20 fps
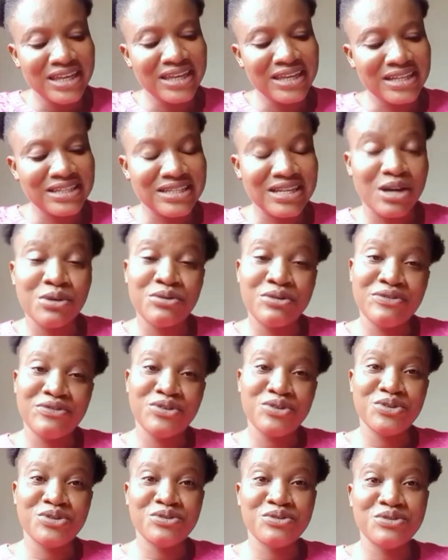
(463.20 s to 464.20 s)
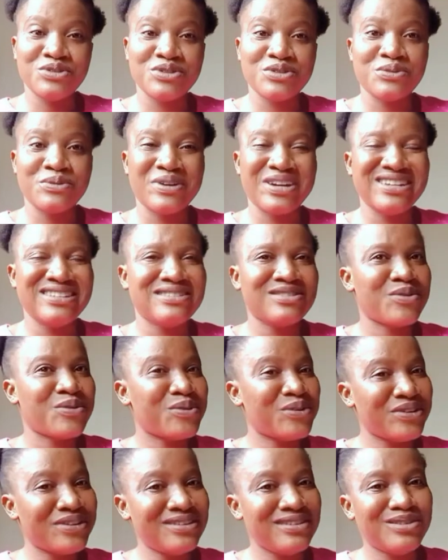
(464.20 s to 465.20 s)
Yes, I'll review gluta white
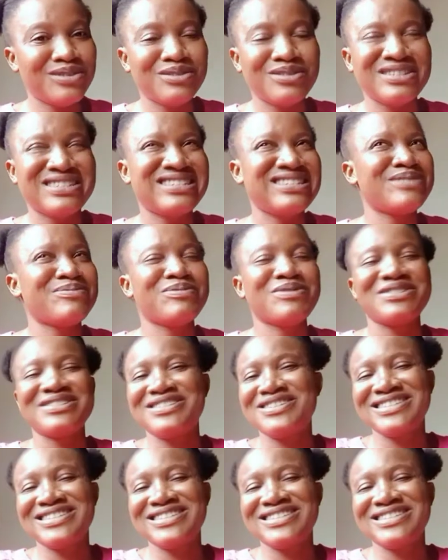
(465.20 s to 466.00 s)
oil or City Plus.